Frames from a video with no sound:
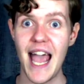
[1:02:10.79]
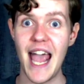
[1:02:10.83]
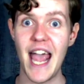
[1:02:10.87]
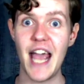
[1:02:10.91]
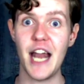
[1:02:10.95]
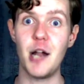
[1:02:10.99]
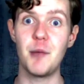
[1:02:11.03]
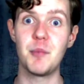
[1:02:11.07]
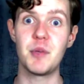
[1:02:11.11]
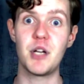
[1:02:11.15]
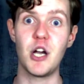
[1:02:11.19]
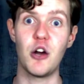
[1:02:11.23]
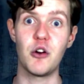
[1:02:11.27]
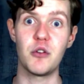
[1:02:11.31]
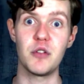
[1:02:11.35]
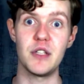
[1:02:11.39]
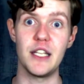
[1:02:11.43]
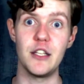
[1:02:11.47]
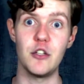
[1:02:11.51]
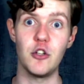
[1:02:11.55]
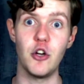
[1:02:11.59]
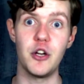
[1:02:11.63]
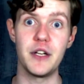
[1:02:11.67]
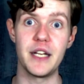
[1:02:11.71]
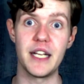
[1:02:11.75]
and I'm
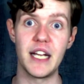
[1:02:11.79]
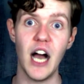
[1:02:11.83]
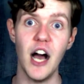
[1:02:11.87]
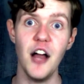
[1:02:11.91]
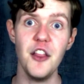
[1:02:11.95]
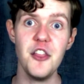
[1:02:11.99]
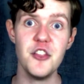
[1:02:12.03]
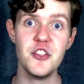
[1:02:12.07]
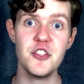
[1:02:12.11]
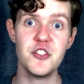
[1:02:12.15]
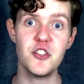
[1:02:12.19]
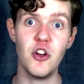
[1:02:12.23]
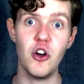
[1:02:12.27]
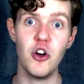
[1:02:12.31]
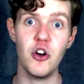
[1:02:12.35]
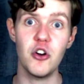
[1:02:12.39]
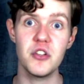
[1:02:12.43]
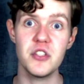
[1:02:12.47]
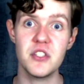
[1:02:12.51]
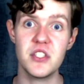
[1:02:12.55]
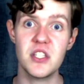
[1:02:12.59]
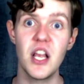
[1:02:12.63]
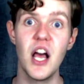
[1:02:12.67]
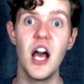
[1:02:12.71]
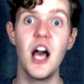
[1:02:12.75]
currently learning other
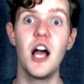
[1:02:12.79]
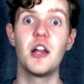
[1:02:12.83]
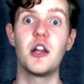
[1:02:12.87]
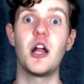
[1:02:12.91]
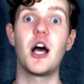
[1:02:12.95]
songs,